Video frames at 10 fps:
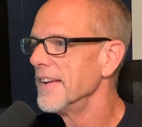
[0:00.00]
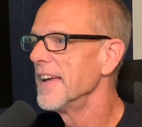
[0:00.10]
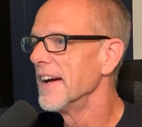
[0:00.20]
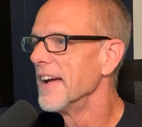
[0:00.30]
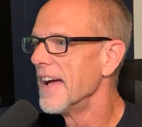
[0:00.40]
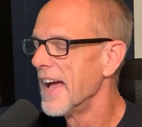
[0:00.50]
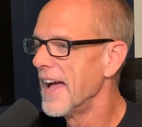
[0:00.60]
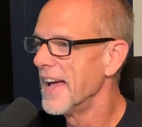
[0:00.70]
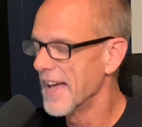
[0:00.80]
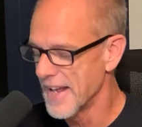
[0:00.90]
yeah,
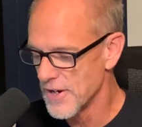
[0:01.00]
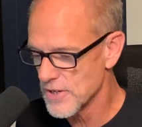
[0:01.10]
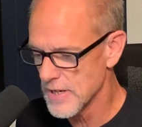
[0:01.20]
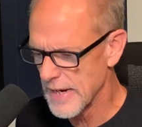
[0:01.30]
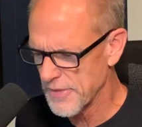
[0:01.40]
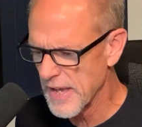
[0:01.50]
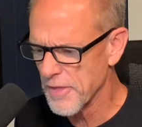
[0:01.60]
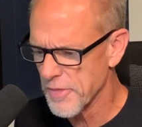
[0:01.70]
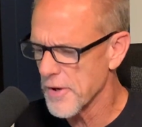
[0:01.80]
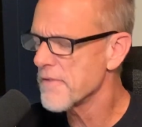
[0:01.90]
and, and I think
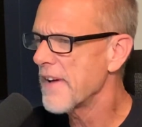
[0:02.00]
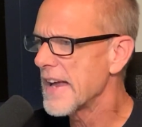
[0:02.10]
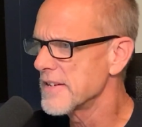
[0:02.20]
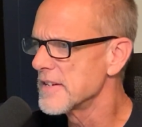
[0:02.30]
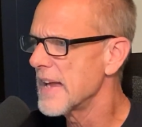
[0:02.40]
third fastest